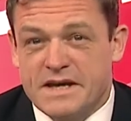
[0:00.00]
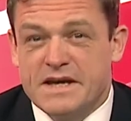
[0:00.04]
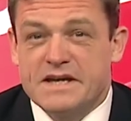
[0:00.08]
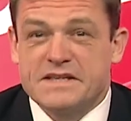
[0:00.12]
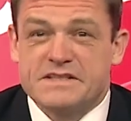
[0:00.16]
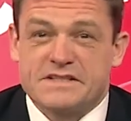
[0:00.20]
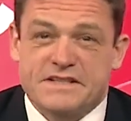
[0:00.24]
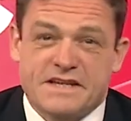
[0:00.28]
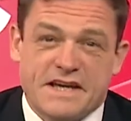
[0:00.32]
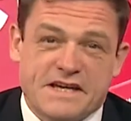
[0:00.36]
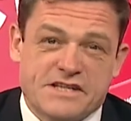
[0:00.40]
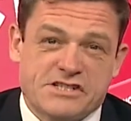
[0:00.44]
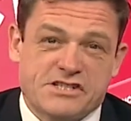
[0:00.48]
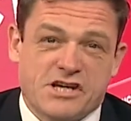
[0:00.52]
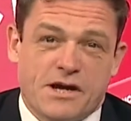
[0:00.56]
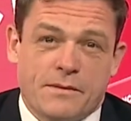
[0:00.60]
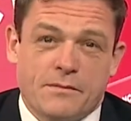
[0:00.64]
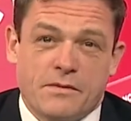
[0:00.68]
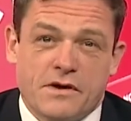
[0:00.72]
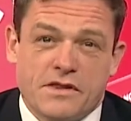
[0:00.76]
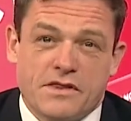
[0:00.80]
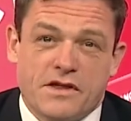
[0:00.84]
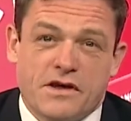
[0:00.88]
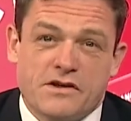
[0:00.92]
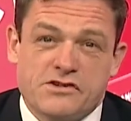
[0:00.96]
To catch up
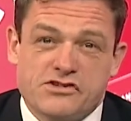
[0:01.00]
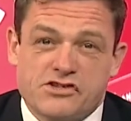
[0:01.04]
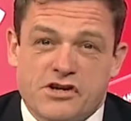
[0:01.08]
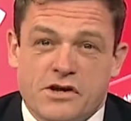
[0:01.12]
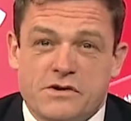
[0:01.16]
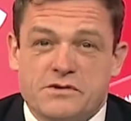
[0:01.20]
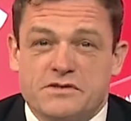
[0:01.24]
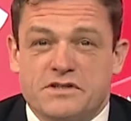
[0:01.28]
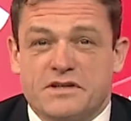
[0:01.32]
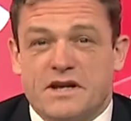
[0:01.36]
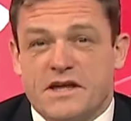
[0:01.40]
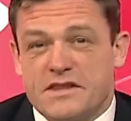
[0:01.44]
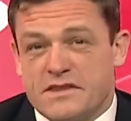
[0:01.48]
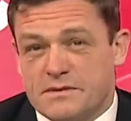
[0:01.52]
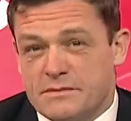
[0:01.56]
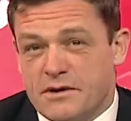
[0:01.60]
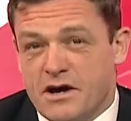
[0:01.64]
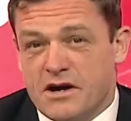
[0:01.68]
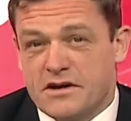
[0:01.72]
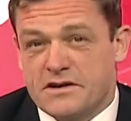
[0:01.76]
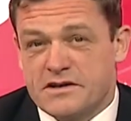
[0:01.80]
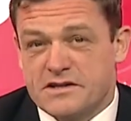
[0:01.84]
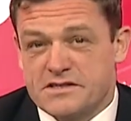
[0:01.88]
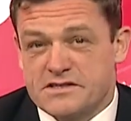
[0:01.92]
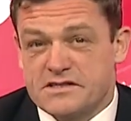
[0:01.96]
with our shows on other
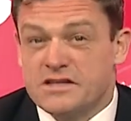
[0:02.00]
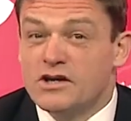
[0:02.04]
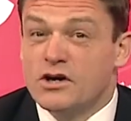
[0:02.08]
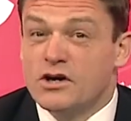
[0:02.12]
markets